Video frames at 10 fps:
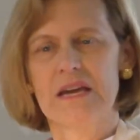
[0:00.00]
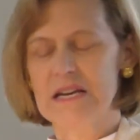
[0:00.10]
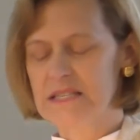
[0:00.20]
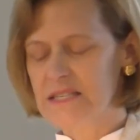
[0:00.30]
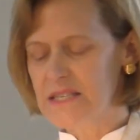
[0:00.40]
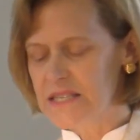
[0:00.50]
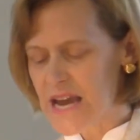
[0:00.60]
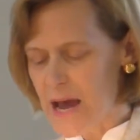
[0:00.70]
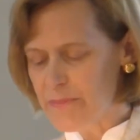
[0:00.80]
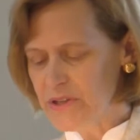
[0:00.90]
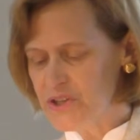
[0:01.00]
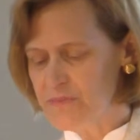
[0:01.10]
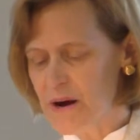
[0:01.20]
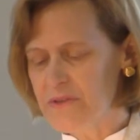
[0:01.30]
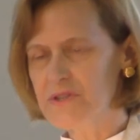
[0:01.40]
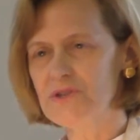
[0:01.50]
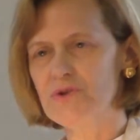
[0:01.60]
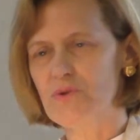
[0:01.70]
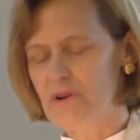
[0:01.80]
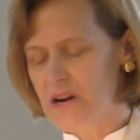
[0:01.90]
It's established by the
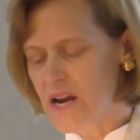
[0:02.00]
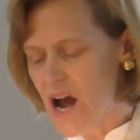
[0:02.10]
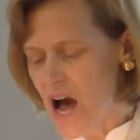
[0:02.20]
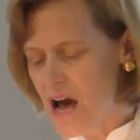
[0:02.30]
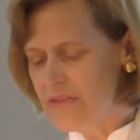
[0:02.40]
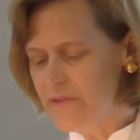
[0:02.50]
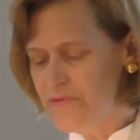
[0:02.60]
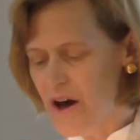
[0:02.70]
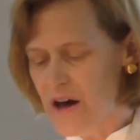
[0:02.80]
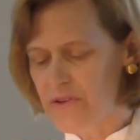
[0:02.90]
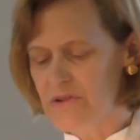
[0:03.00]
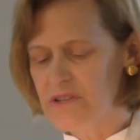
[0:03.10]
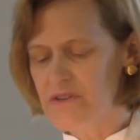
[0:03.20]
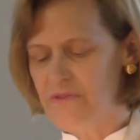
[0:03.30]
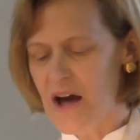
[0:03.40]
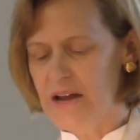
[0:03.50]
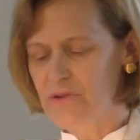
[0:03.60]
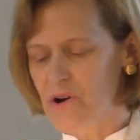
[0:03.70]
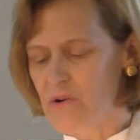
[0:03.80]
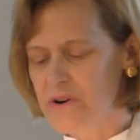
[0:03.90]
story. God the Father is the vine
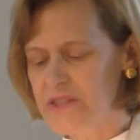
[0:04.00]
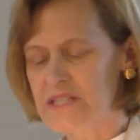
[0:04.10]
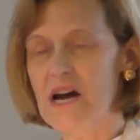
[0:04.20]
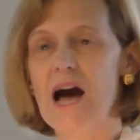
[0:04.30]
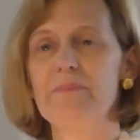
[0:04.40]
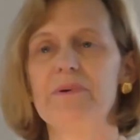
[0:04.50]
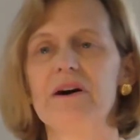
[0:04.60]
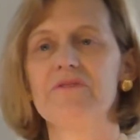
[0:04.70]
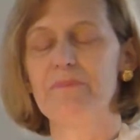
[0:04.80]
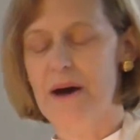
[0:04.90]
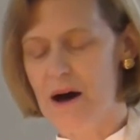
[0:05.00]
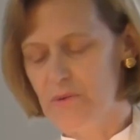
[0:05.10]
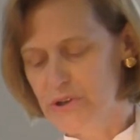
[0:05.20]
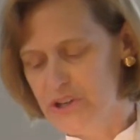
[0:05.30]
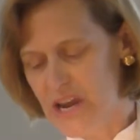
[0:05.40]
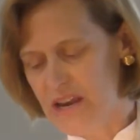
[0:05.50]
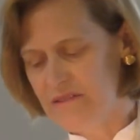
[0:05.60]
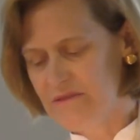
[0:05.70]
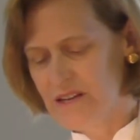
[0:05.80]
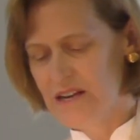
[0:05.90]
grower at the top of the power chain.